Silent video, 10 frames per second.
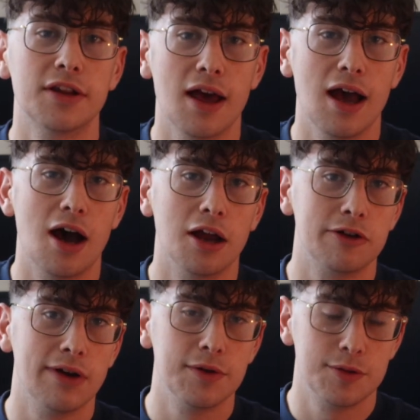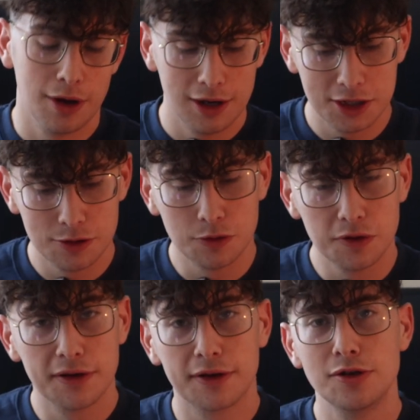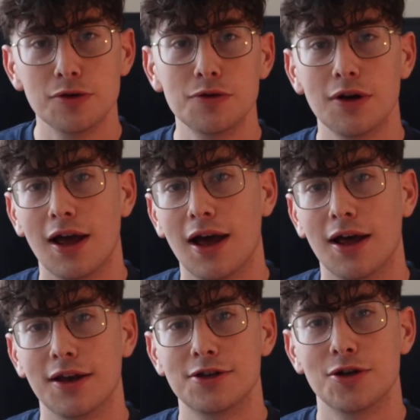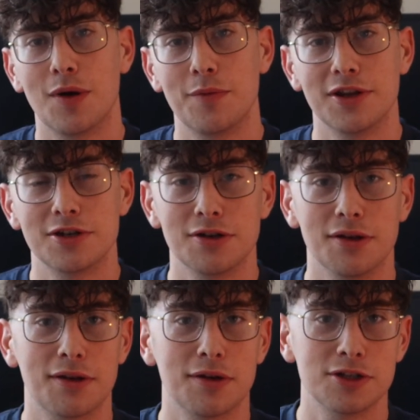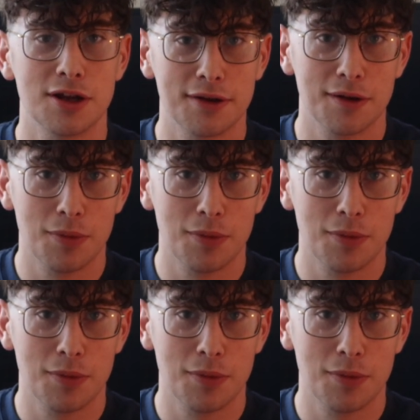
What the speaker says: that, I grabbed my little stool and took my positions just